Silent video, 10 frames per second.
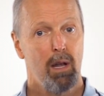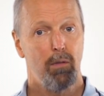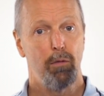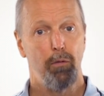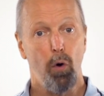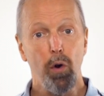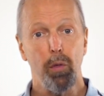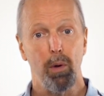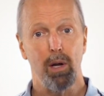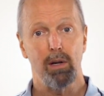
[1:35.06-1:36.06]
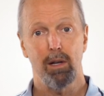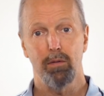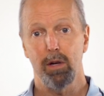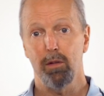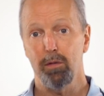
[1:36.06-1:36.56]
and the fourth one
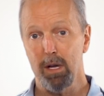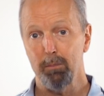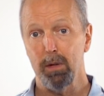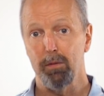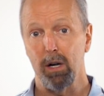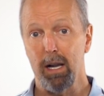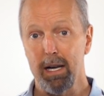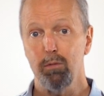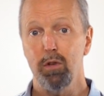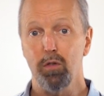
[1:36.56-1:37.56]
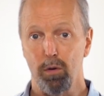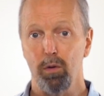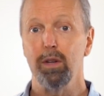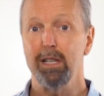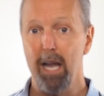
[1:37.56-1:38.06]
is an example of a
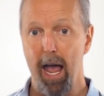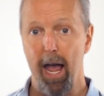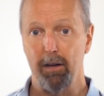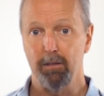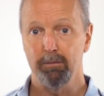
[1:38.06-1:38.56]
language-only tag.